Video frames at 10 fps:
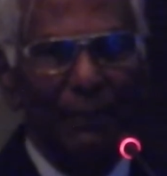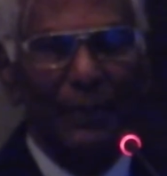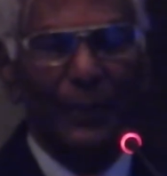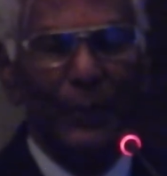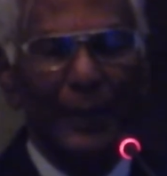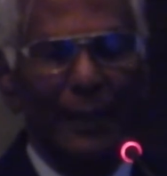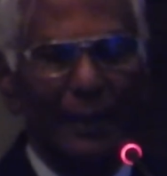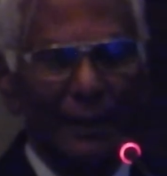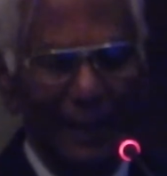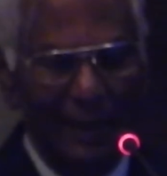
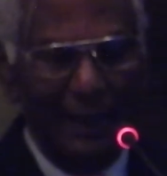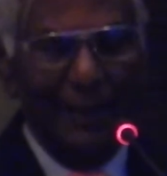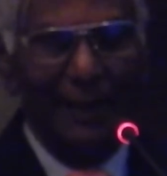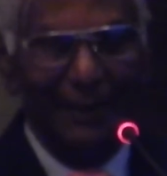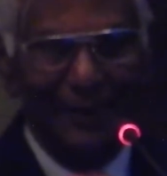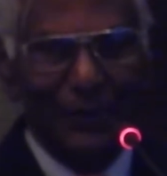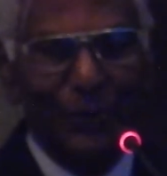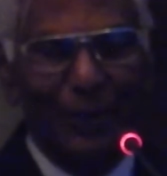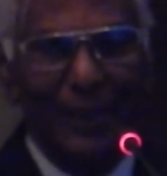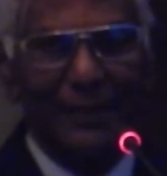between the
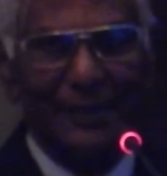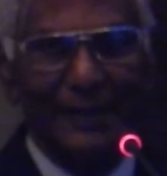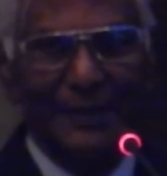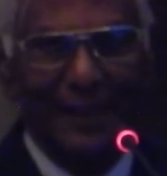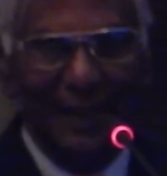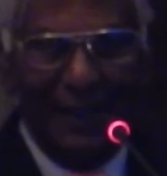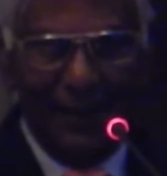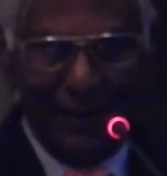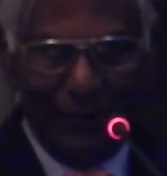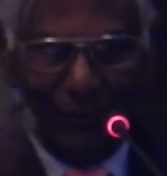two countries
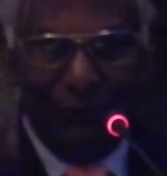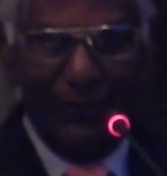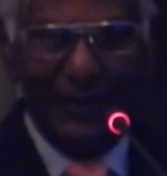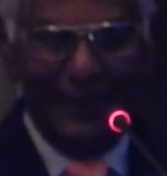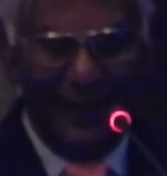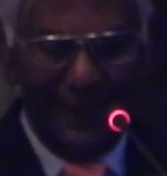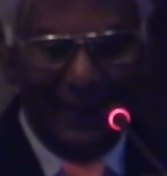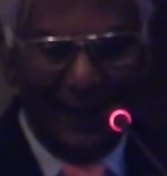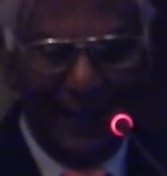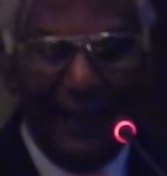to further
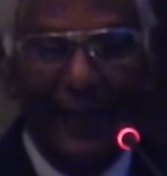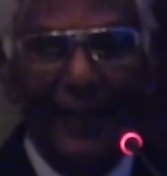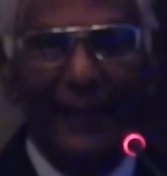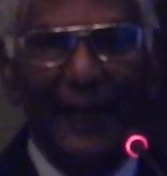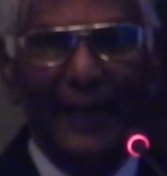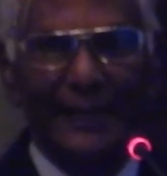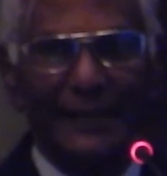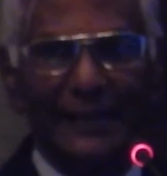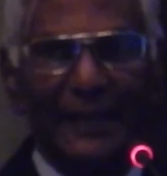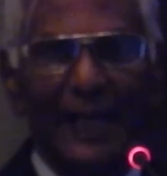
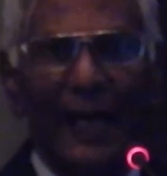enhance